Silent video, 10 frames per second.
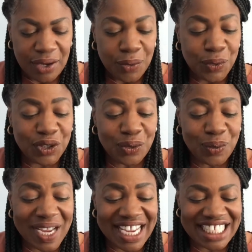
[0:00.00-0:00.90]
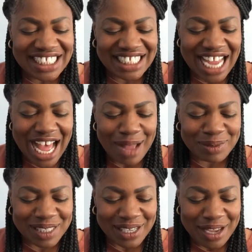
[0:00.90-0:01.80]
When the rain
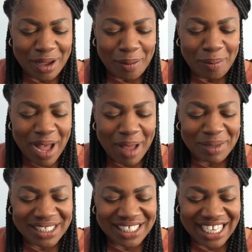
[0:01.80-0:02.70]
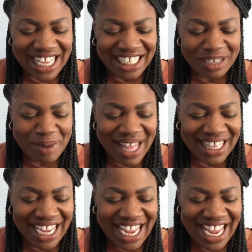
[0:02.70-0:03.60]
stopped, Mommy took Ellie by the
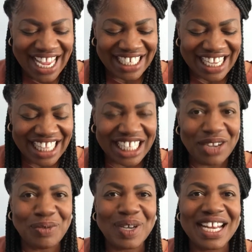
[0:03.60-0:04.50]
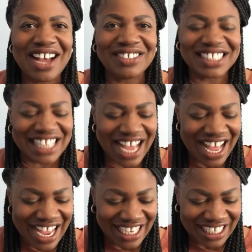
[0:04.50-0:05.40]
hand and they went
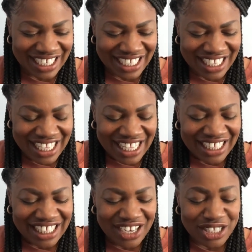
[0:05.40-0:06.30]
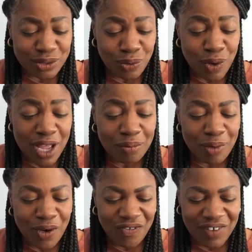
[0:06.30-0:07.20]
outside. "There is one
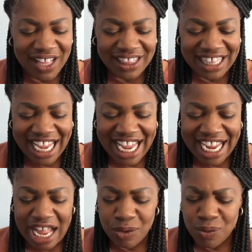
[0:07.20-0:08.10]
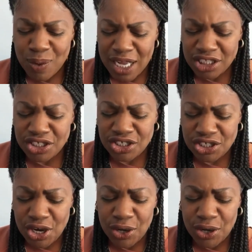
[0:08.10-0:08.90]
more fun thing I want to show